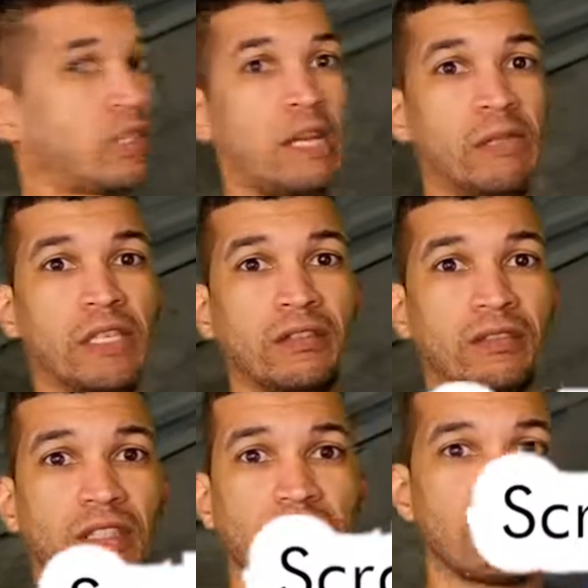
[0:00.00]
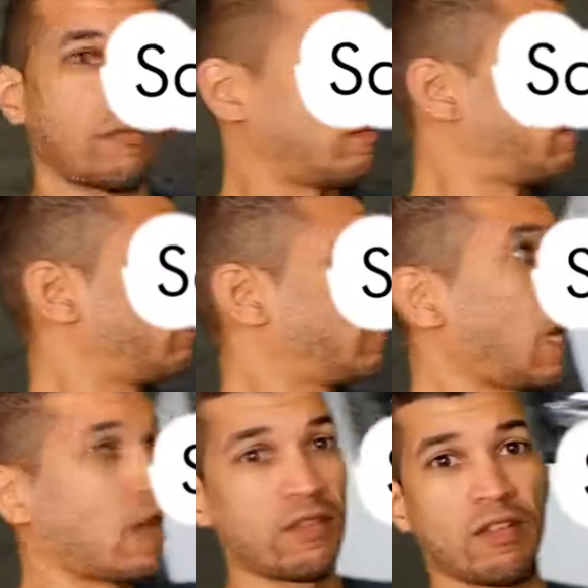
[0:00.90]
I mean, they're
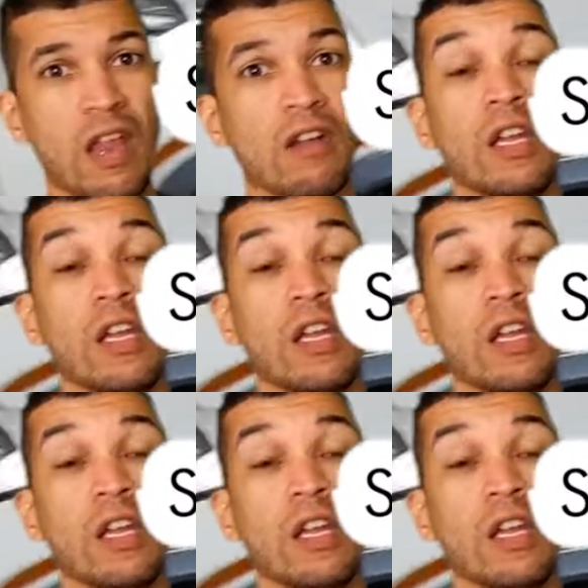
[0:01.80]
there.